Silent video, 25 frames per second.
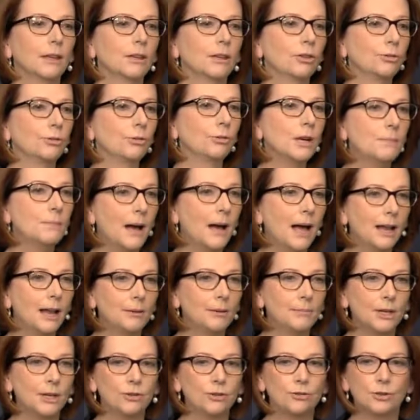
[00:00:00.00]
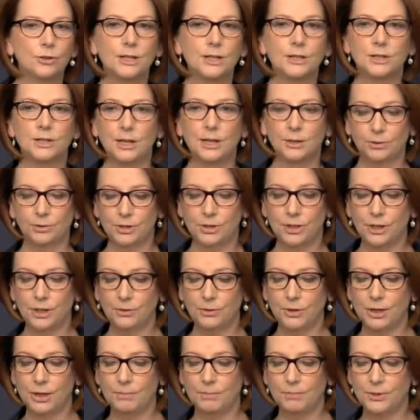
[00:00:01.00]
Three parliamentary
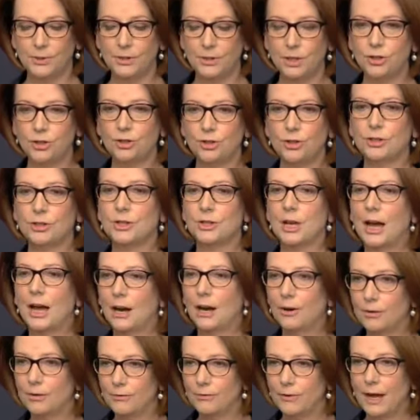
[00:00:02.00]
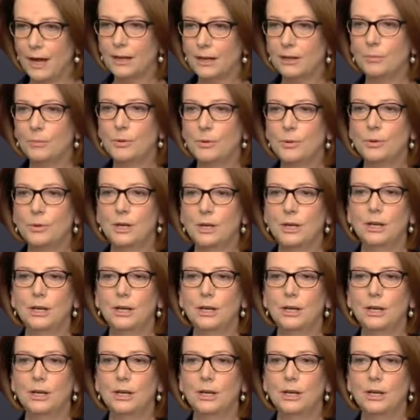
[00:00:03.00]
secretary positions are available